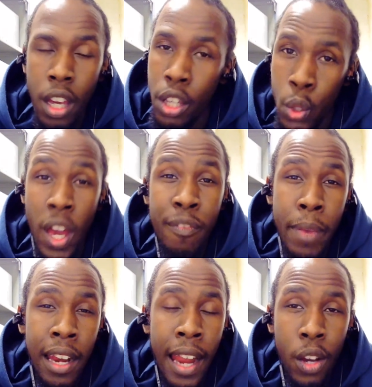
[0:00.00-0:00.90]
You have
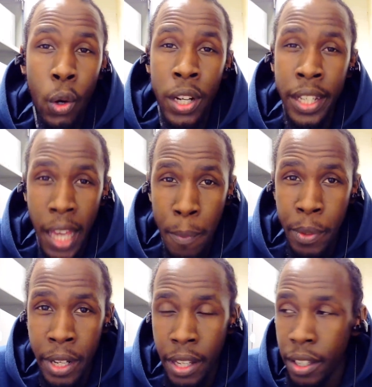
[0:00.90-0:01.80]
man like Colin
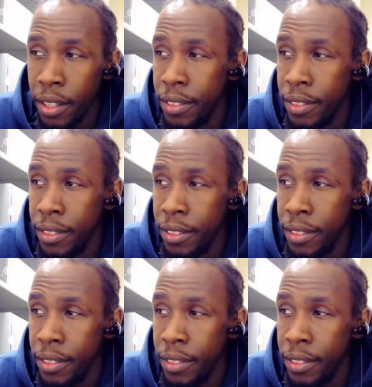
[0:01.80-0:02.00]
Kaepernick